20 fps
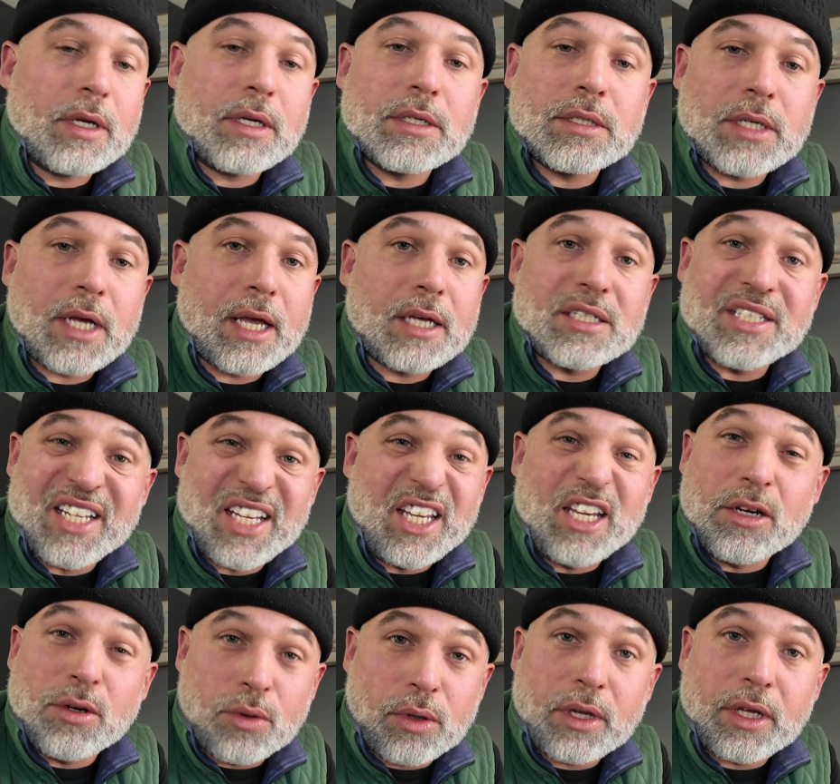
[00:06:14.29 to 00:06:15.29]
is as
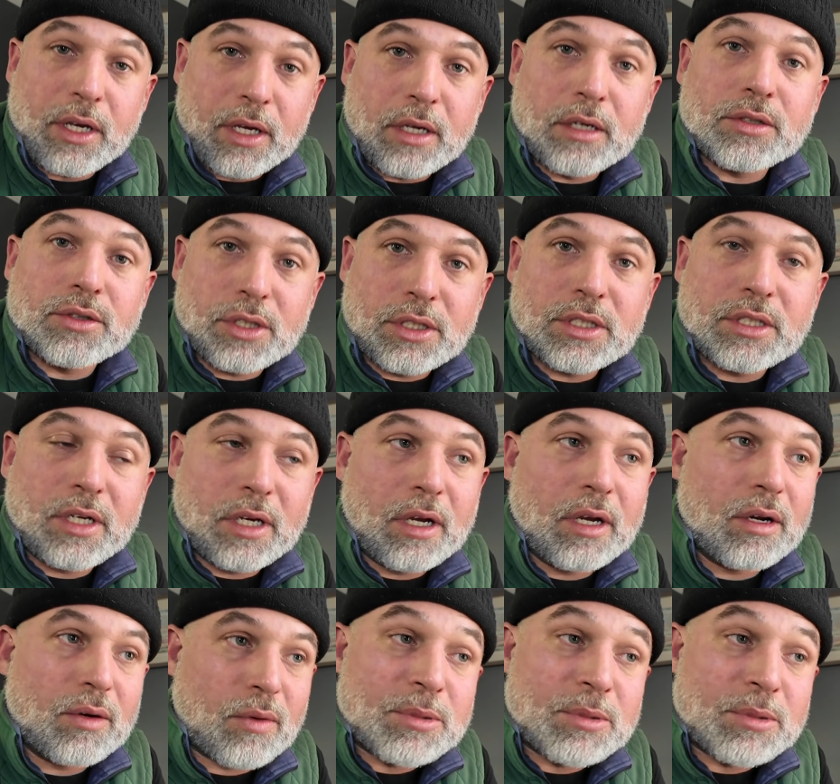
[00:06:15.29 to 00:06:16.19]
equally interesting.